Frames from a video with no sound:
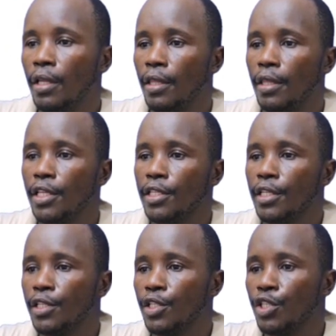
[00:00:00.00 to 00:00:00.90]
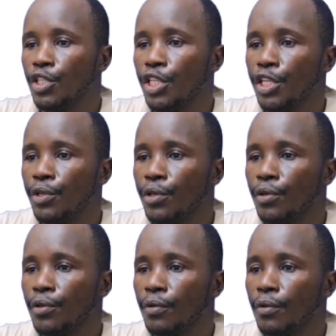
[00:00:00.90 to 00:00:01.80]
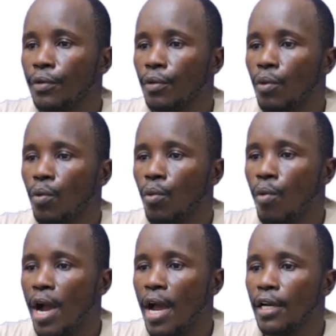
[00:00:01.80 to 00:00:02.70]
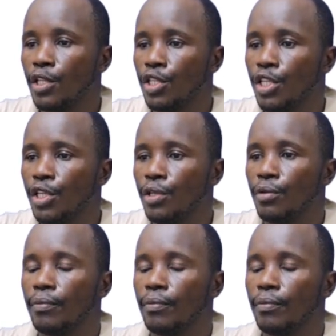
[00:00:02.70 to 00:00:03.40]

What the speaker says: This is 0, 1, 0.